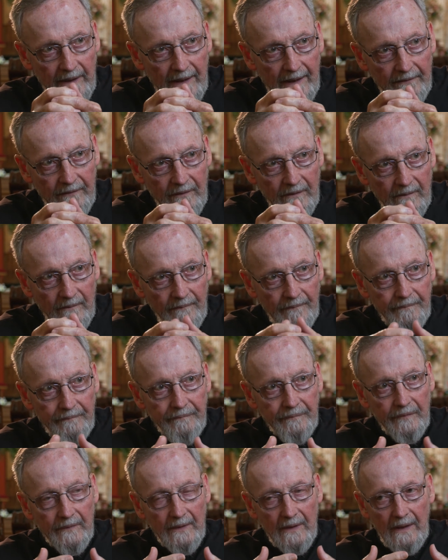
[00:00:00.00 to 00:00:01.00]
level.
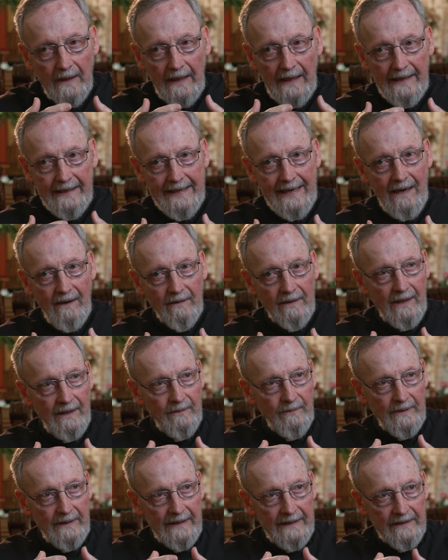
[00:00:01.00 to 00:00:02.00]
And now kind
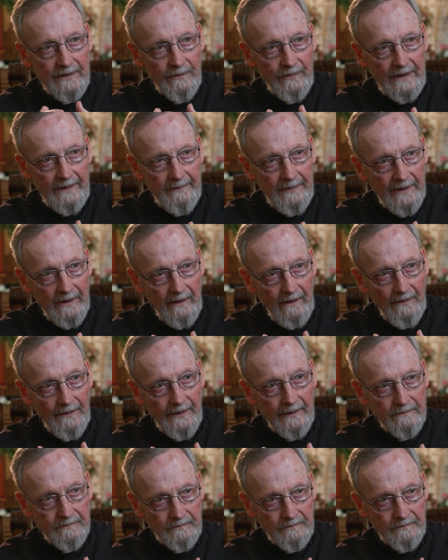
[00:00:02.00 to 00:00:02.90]
of we need to rebuild